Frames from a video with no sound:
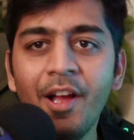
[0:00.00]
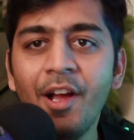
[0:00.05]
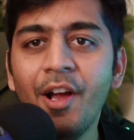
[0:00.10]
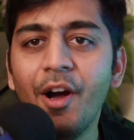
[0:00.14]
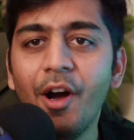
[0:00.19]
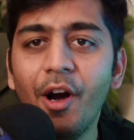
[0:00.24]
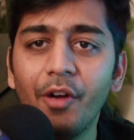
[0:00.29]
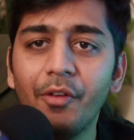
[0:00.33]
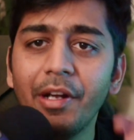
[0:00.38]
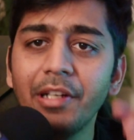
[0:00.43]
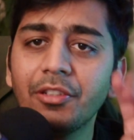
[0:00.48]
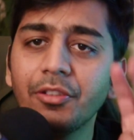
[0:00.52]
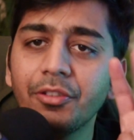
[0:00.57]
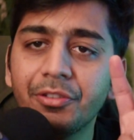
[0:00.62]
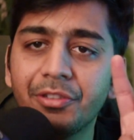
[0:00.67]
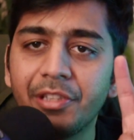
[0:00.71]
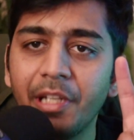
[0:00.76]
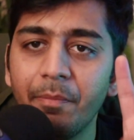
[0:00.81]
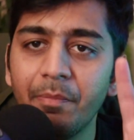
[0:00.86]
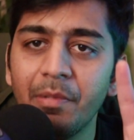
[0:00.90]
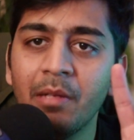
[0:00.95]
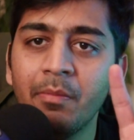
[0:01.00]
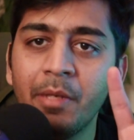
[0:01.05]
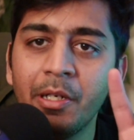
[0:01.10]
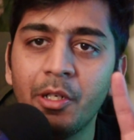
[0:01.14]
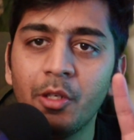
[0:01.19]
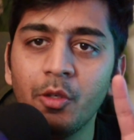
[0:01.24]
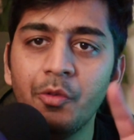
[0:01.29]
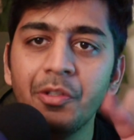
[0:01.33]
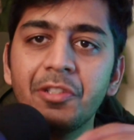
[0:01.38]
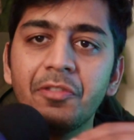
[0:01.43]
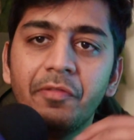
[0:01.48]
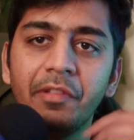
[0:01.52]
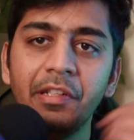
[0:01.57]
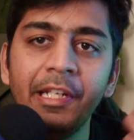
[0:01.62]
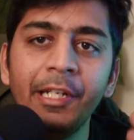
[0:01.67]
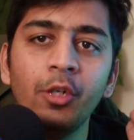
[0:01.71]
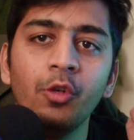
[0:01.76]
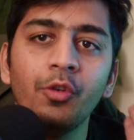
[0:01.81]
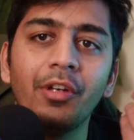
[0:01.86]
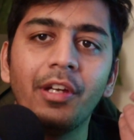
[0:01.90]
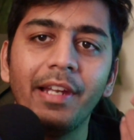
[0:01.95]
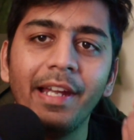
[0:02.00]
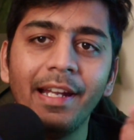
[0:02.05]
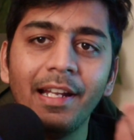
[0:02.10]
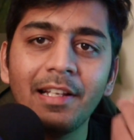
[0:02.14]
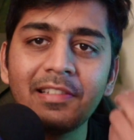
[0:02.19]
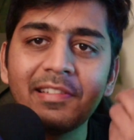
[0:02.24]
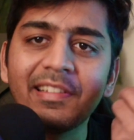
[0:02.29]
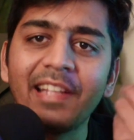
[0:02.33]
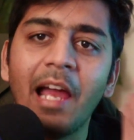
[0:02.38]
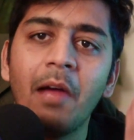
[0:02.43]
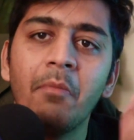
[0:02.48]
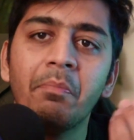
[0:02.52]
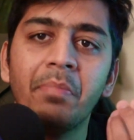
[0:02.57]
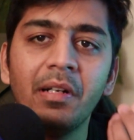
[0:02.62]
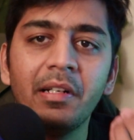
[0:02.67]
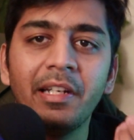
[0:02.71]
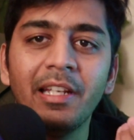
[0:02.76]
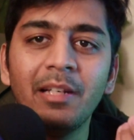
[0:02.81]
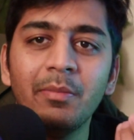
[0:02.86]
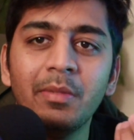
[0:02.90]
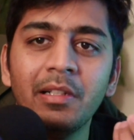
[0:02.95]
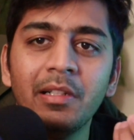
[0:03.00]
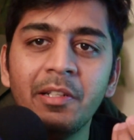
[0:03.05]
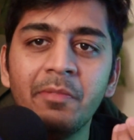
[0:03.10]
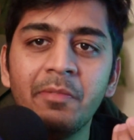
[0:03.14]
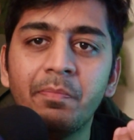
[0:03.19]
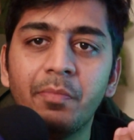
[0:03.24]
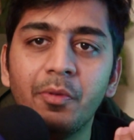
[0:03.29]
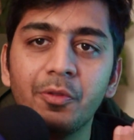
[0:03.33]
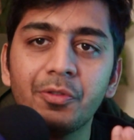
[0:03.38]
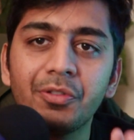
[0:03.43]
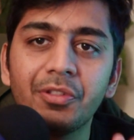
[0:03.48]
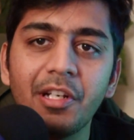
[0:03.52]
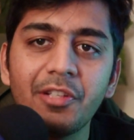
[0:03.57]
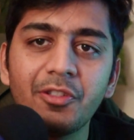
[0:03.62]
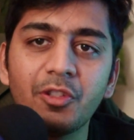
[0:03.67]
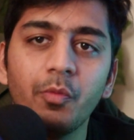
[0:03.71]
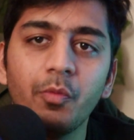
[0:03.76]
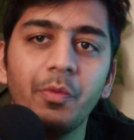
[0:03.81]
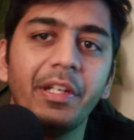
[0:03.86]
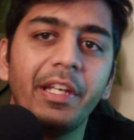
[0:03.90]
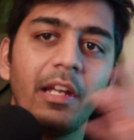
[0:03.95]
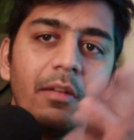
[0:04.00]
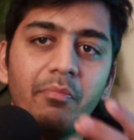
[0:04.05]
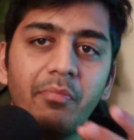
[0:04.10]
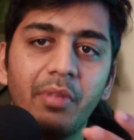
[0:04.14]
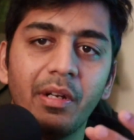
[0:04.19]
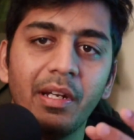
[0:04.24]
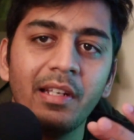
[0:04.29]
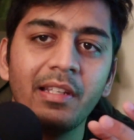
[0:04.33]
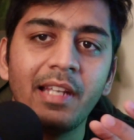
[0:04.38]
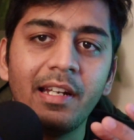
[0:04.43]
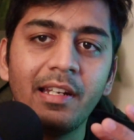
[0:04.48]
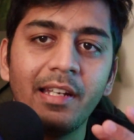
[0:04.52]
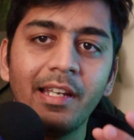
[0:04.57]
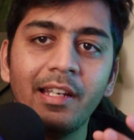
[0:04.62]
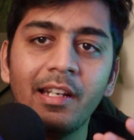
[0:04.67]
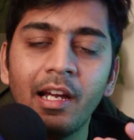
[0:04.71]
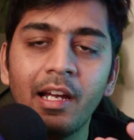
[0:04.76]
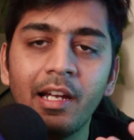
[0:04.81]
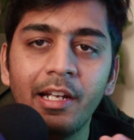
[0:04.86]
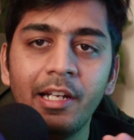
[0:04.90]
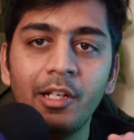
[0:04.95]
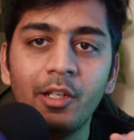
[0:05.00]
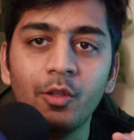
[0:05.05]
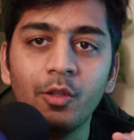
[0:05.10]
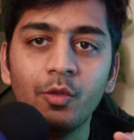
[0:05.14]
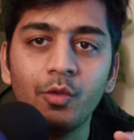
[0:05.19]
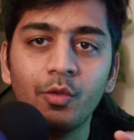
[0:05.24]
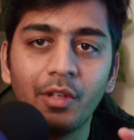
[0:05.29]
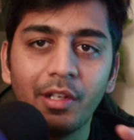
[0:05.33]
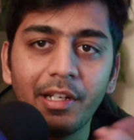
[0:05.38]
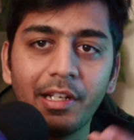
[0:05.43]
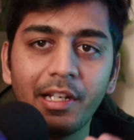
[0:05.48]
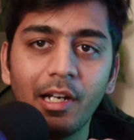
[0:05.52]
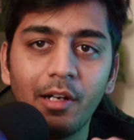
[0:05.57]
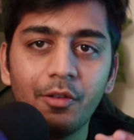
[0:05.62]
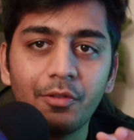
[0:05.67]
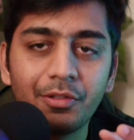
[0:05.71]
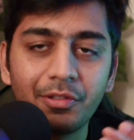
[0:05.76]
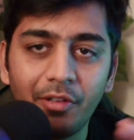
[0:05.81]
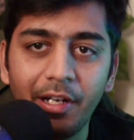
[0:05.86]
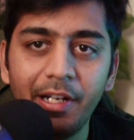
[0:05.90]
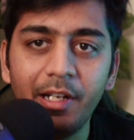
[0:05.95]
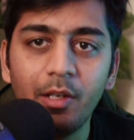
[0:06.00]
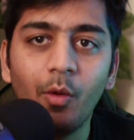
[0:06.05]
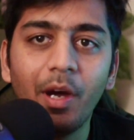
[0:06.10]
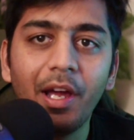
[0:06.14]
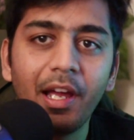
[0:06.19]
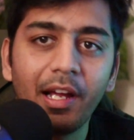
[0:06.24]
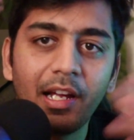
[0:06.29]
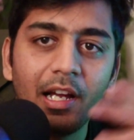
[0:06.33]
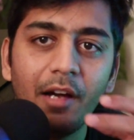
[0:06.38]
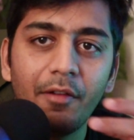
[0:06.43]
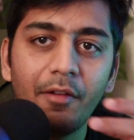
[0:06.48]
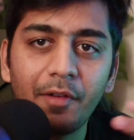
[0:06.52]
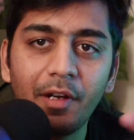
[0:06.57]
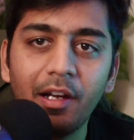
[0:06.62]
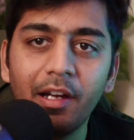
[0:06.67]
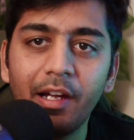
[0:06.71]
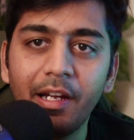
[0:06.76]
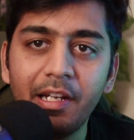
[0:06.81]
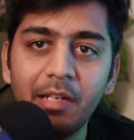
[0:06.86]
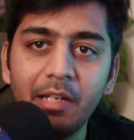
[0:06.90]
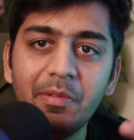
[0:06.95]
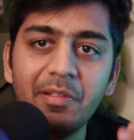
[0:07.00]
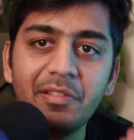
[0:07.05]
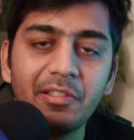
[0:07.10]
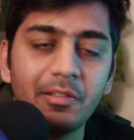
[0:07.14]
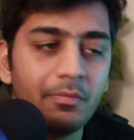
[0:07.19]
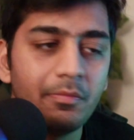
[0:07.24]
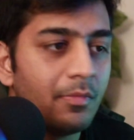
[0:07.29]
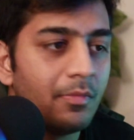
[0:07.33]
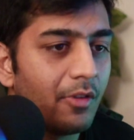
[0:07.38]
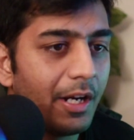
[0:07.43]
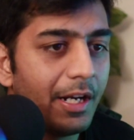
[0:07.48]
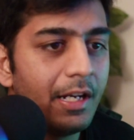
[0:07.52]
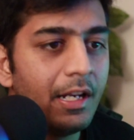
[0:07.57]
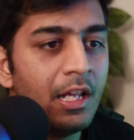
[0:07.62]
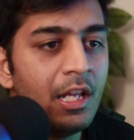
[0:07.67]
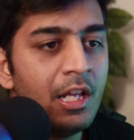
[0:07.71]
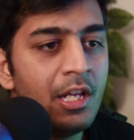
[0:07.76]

All right, so step number two is we need to create a sample table in Postgres so we can bring that data into ClickHouse, right? Via Kafka and Debezium, right?